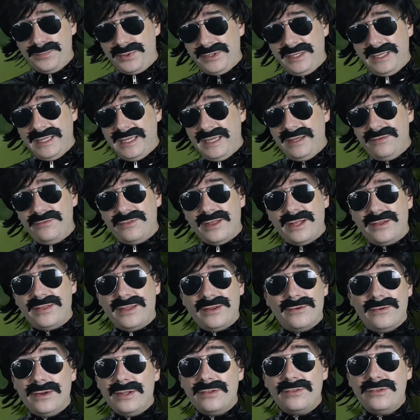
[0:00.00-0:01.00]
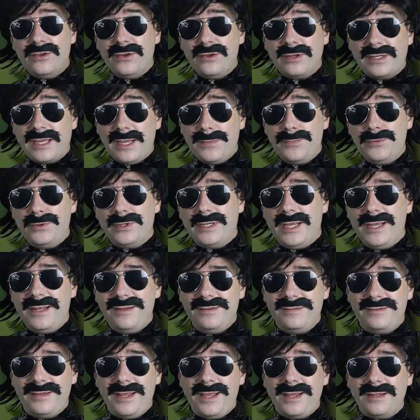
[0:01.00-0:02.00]
believe that there is no capital
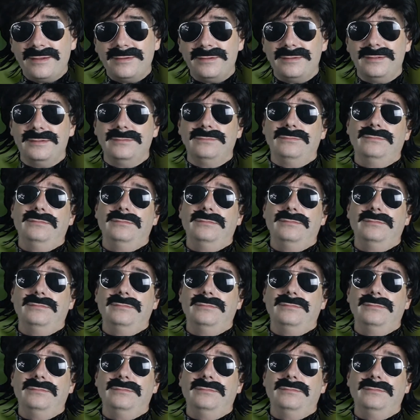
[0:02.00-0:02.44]
gains tax?